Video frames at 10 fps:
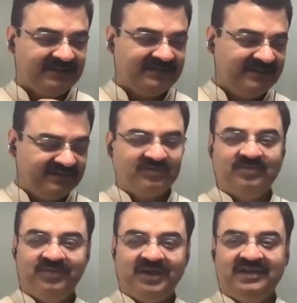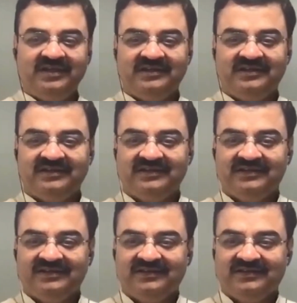this could be
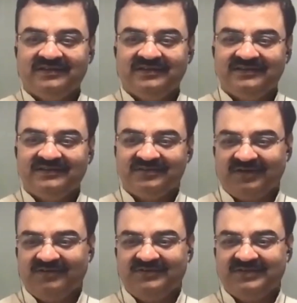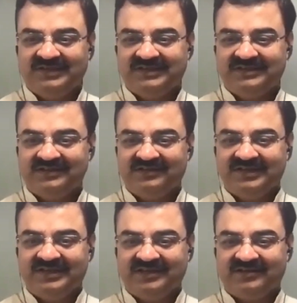solved
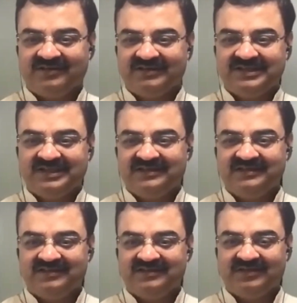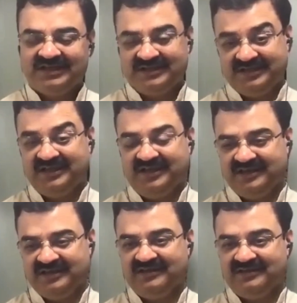using technology and
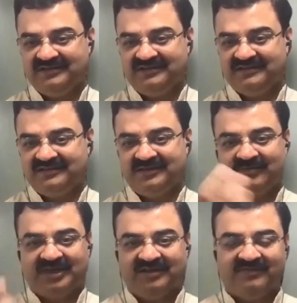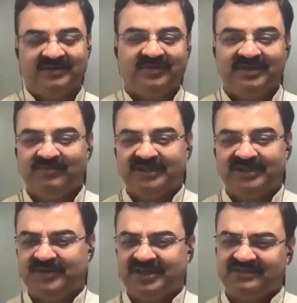AI, the product will be much
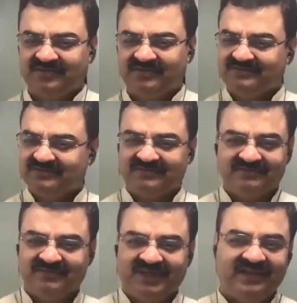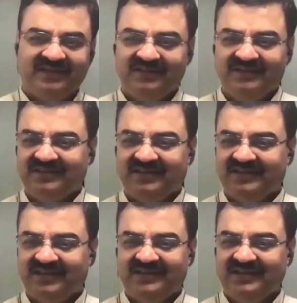better. So in
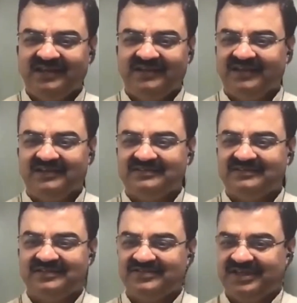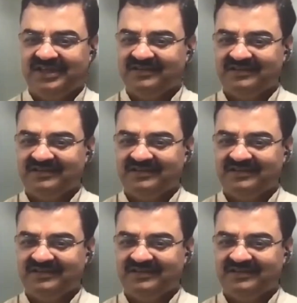any areas, Shri,